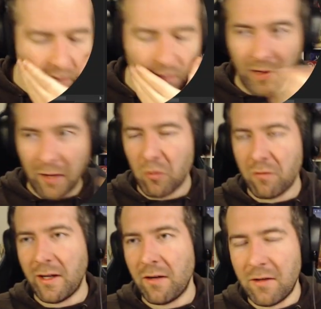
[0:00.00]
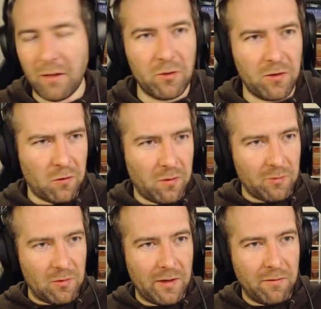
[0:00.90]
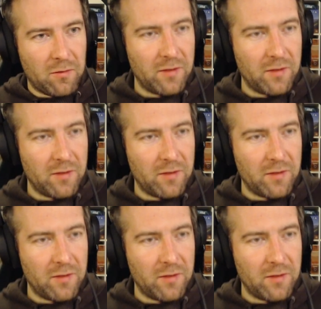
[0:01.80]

type provider. That was the term I was looking for.